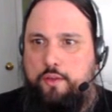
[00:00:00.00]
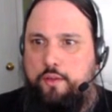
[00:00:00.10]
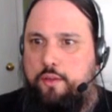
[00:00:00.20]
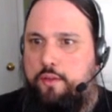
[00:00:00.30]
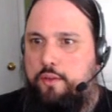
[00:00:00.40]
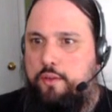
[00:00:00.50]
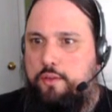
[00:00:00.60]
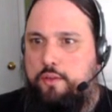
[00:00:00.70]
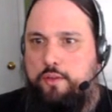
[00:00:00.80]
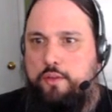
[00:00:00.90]

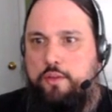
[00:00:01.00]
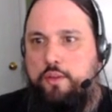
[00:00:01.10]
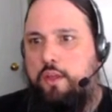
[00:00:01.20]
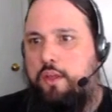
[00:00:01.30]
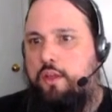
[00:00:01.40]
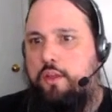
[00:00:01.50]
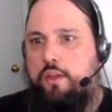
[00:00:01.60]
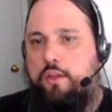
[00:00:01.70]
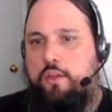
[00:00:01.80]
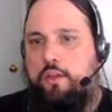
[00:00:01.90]

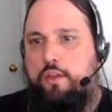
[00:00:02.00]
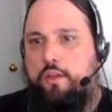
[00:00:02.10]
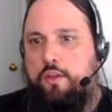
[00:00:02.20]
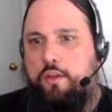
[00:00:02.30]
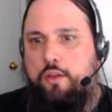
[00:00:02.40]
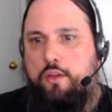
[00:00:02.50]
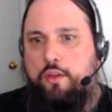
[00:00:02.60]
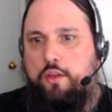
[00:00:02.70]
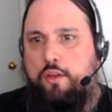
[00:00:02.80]
Nobody speaks.